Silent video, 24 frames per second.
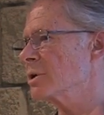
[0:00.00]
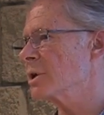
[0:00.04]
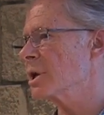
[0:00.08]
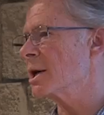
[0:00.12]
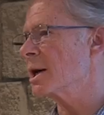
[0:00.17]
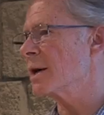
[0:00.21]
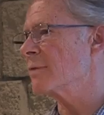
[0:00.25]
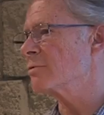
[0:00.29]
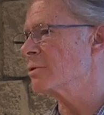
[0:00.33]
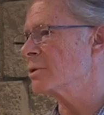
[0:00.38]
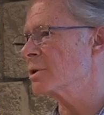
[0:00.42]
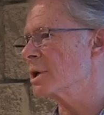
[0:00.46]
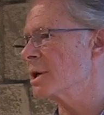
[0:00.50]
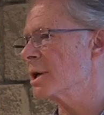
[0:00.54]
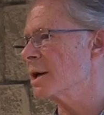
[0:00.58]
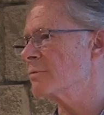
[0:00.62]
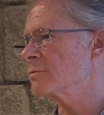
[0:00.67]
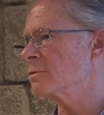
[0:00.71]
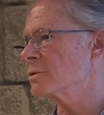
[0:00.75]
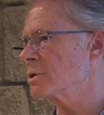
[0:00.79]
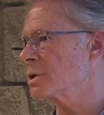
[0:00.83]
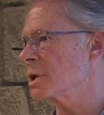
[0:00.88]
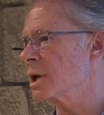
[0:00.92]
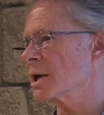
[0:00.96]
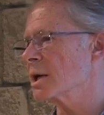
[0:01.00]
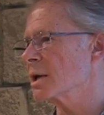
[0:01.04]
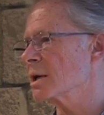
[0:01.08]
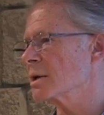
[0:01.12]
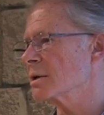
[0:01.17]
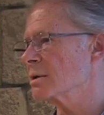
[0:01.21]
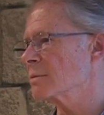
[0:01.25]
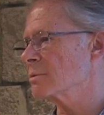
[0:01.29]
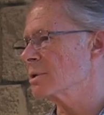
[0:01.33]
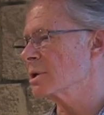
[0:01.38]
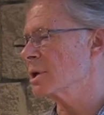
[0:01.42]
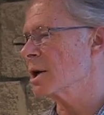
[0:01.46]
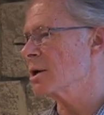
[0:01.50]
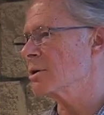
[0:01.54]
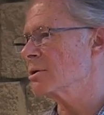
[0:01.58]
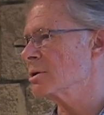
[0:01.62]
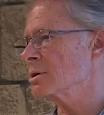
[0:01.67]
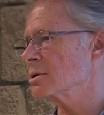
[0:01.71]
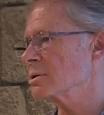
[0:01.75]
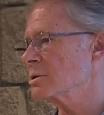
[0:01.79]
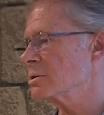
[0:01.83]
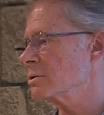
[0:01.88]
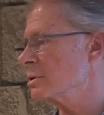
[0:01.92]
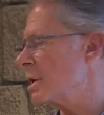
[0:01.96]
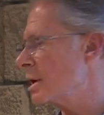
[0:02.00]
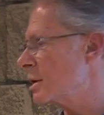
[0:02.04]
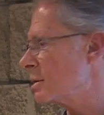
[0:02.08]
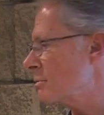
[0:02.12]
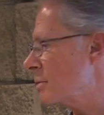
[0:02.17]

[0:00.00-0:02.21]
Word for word: day after day after day, I mean, how do you turn that